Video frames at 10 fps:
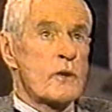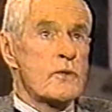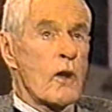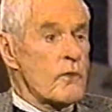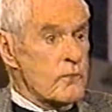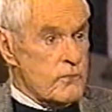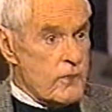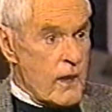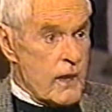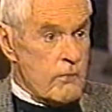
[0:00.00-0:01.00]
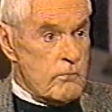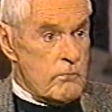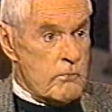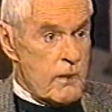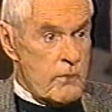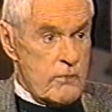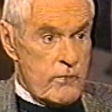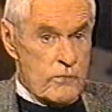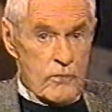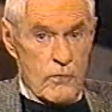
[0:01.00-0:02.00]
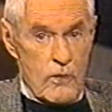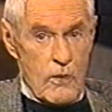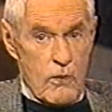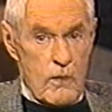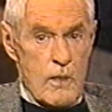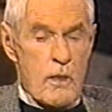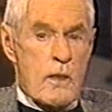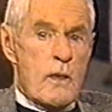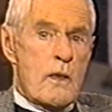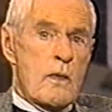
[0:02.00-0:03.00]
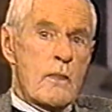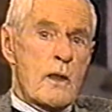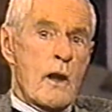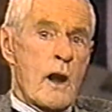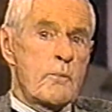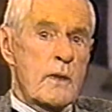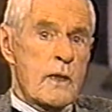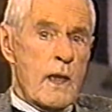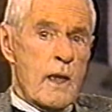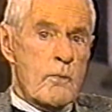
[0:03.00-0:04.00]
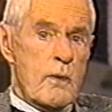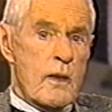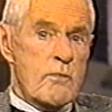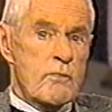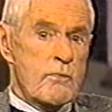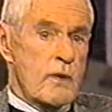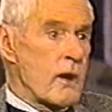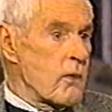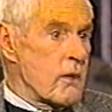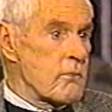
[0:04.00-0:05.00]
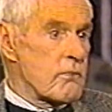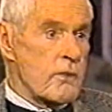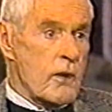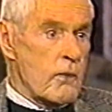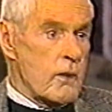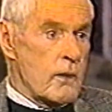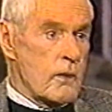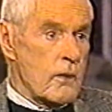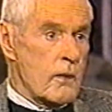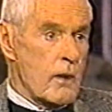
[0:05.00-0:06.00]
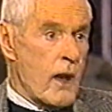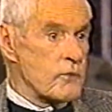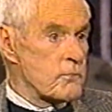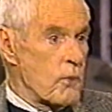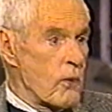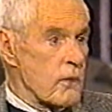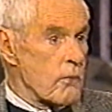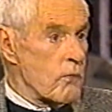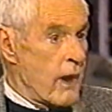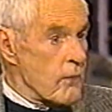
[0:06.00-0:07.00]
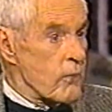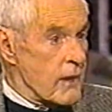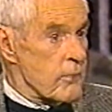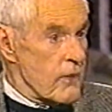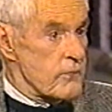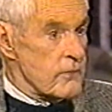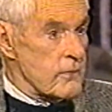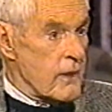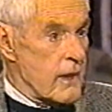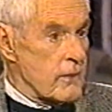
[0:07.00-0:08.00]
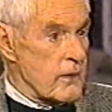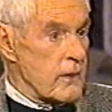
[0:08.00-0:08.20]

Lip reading: should also say, and maybe your viewers don't know, that Art became a very, very outspoken right-wing person and